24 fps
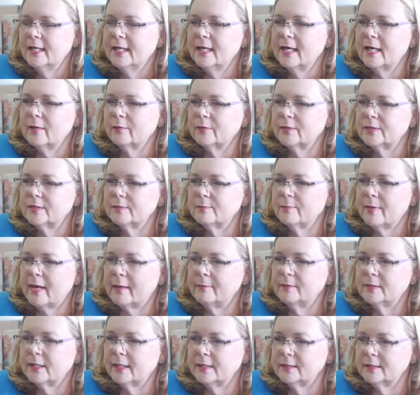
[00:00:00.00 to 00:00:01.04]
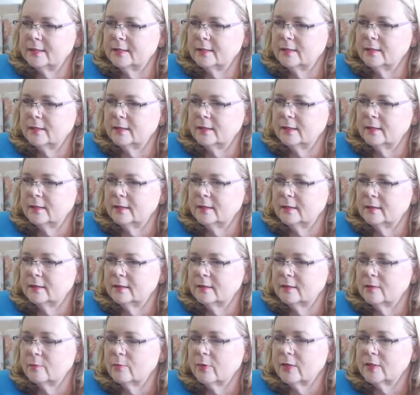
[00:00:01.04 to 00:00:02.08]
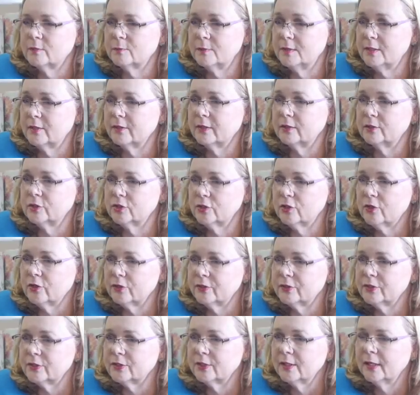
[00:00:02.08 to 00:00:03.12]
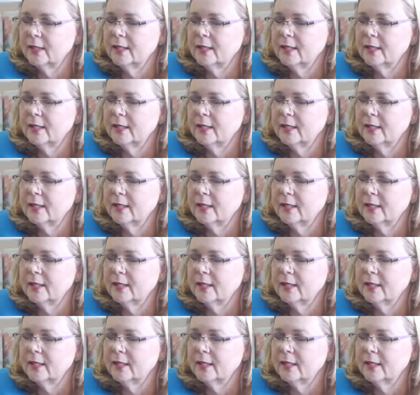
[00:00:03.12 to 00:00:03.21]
And was baptized in the Presbyterian Church,